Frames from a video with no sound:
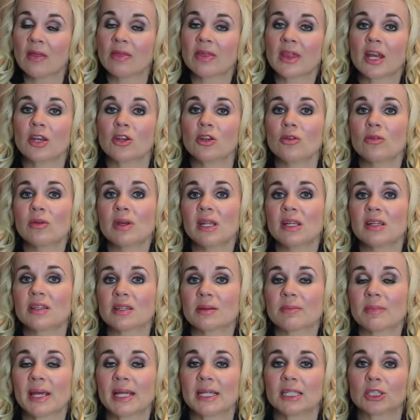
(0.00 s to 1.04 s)
then you need
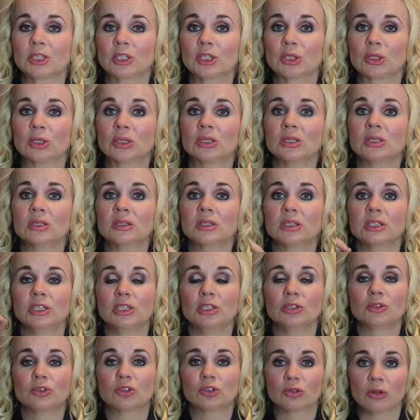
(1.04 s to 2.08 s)
to make sure
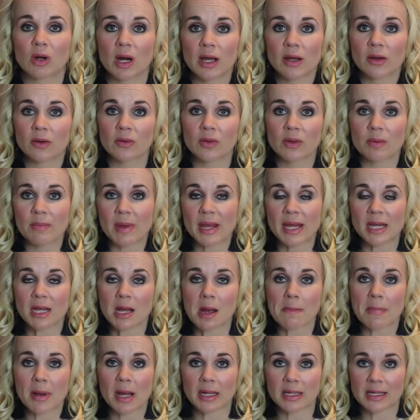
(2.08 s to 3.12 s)
that you trial the
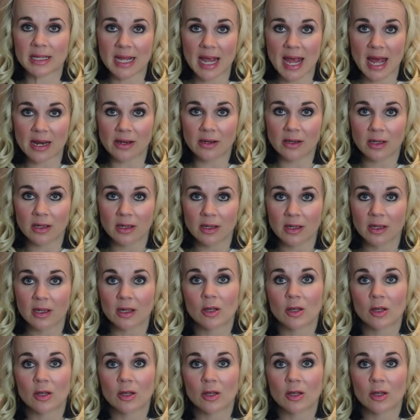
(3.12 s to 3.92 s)
makeup again